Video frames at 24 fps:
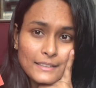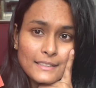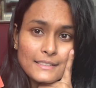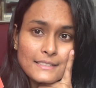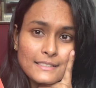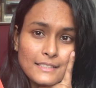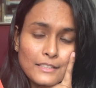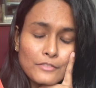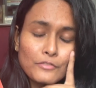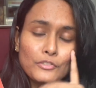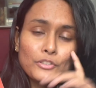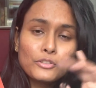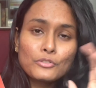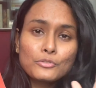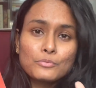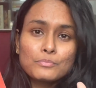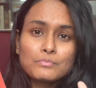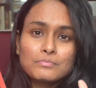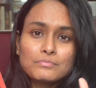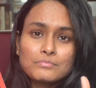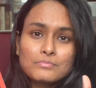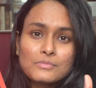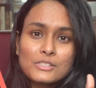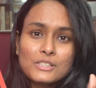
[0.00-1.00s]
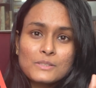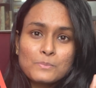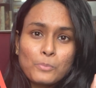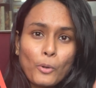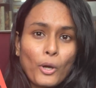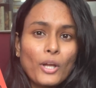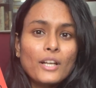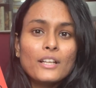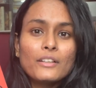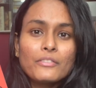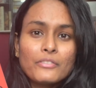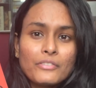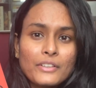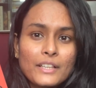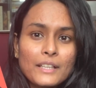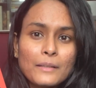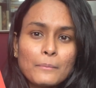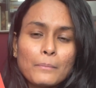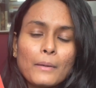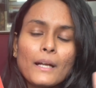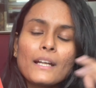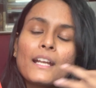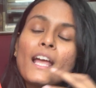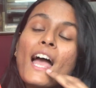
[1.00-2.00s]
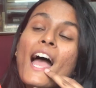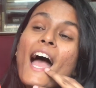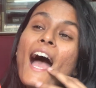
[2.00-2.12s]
this review spoiler free, but